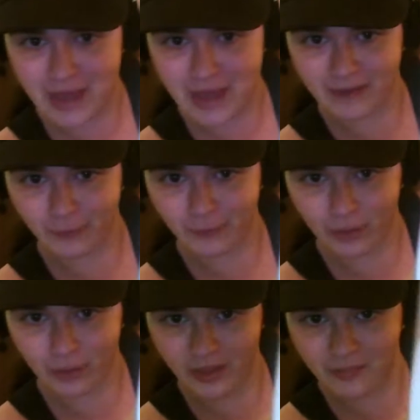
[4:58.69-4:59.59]
For one of
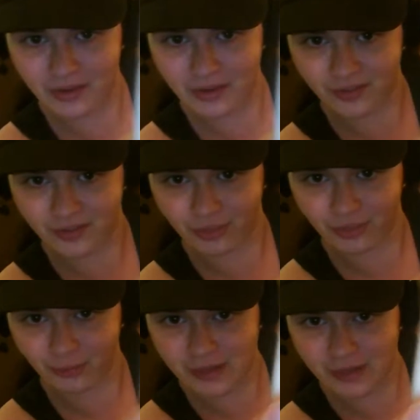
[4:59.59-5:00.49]
them, there's the
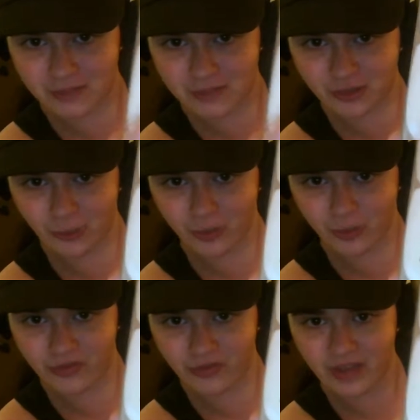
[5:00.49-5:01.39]
3 mystery
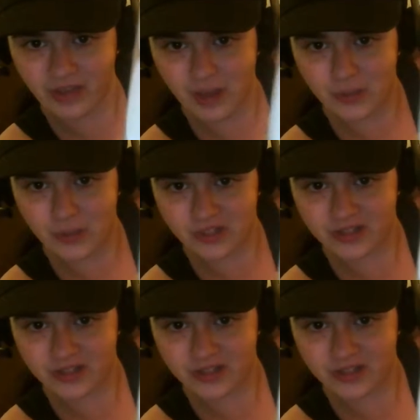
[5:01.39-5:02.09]
ones, which is,